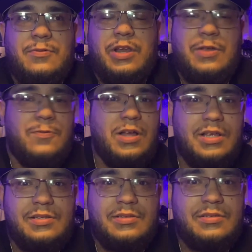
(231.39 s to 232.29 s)
where he
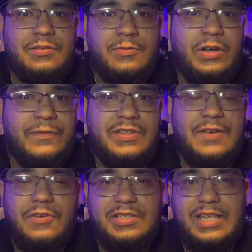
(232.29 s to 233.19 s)
was? What if he's
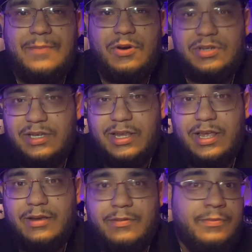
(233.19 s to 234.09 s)
never the same person
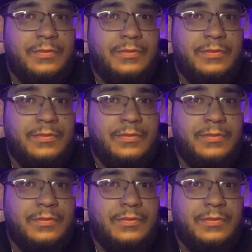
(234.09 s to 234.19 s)
again?